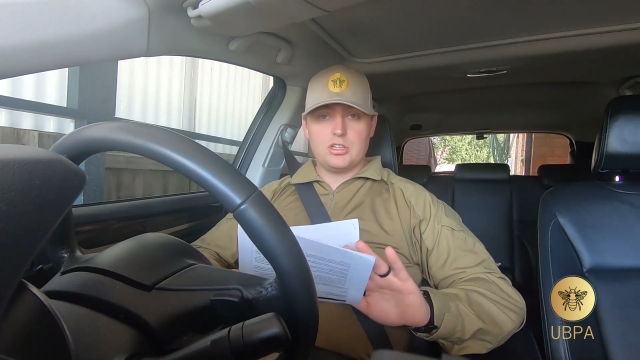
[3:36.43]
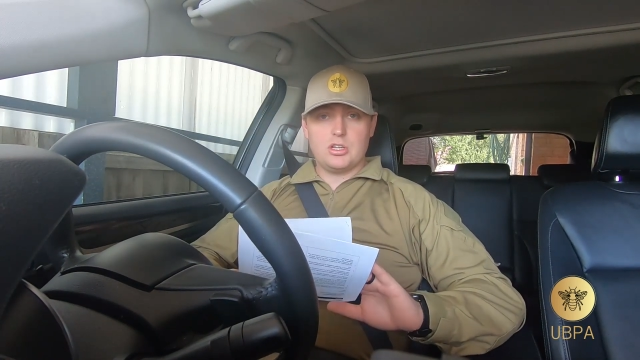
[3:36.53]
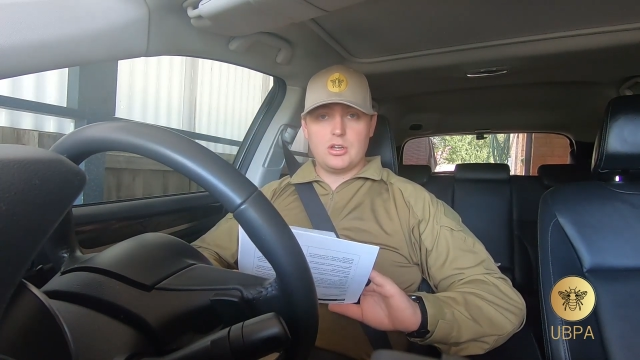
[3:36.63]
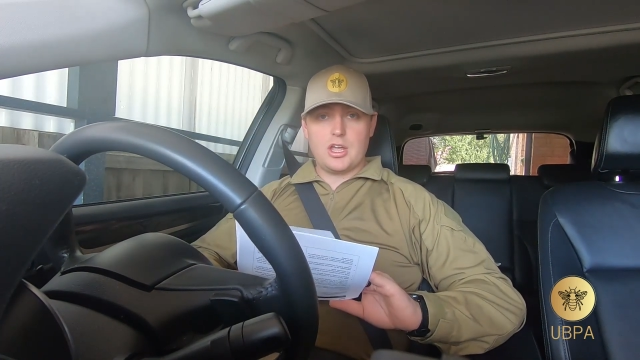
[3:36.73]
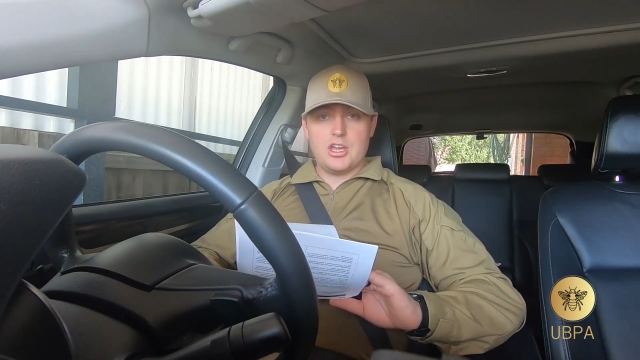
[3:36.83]
and the
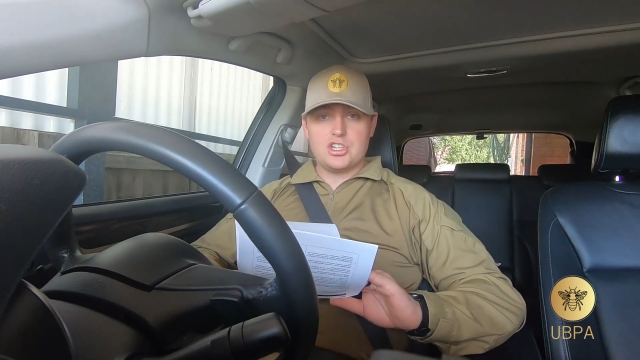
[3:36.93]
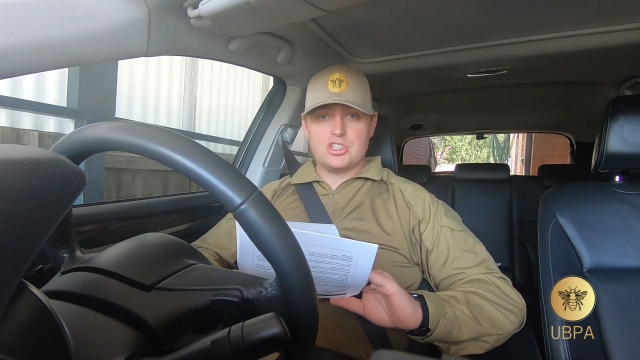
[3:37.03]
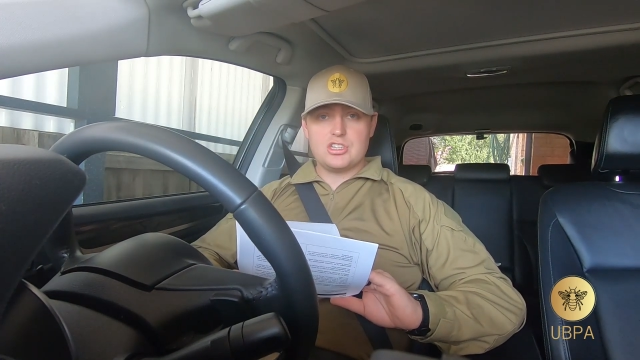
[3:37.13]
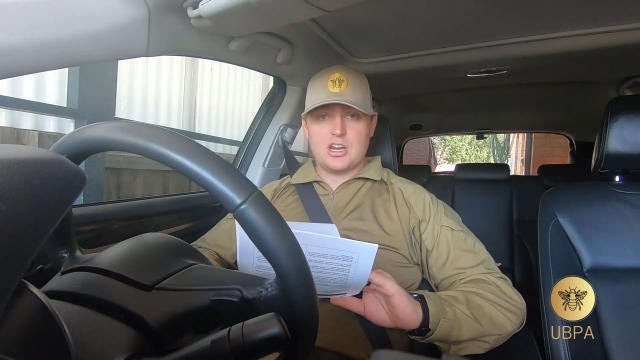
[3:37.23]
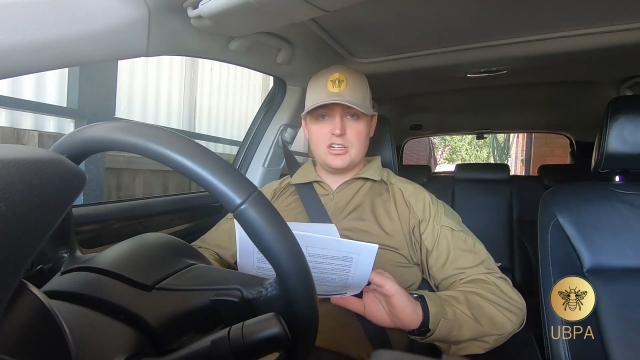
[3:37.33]

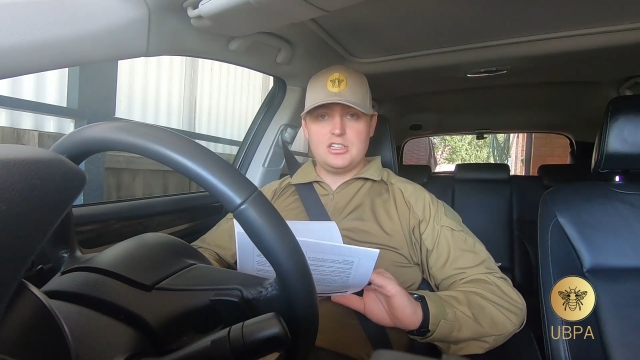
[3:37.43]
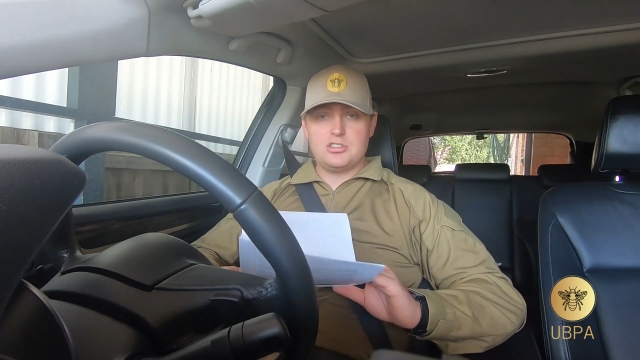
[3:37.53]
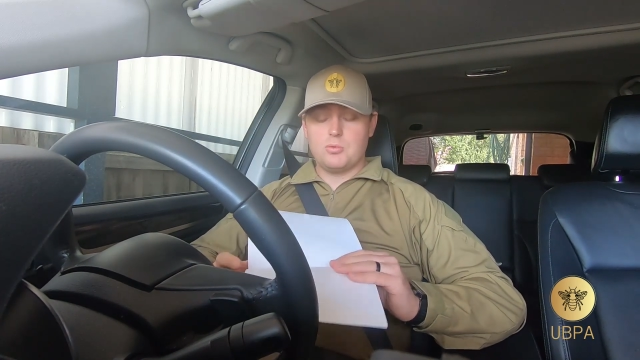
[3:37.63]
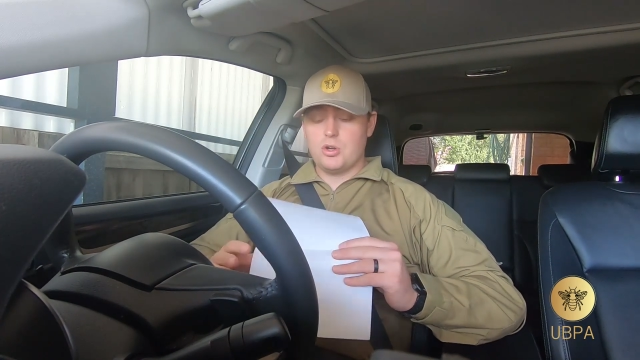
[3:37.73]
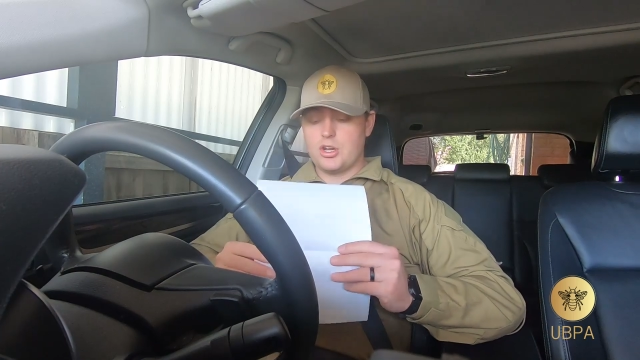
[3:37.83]
locations that I need
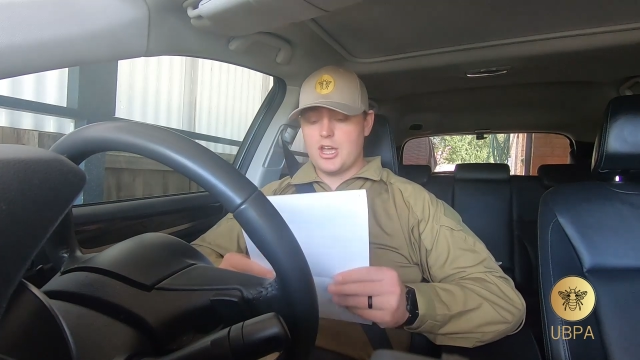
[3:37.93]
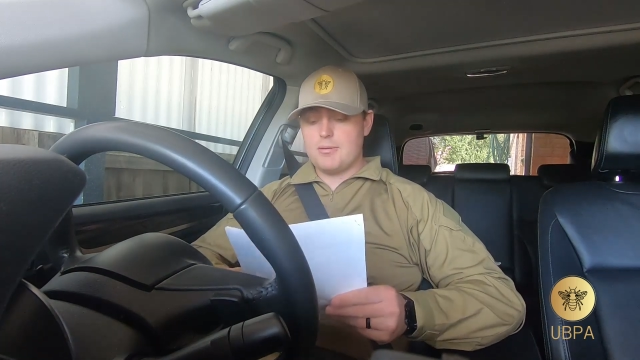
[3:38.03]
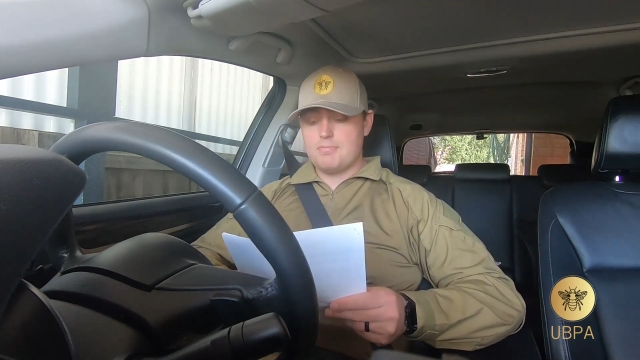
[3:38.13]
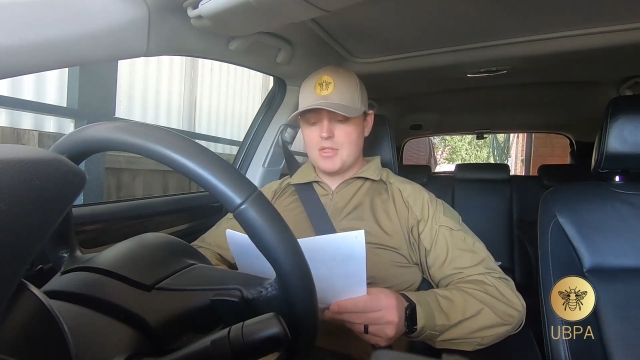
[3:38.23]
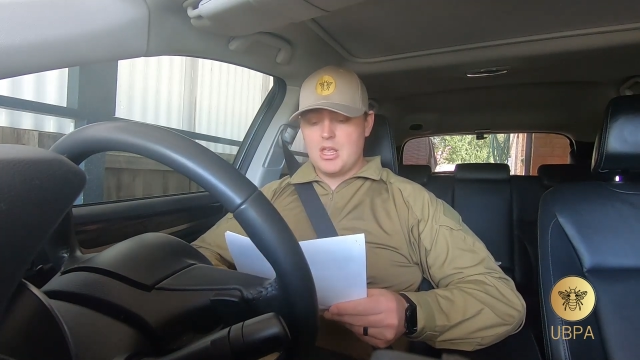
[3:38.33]
to work at.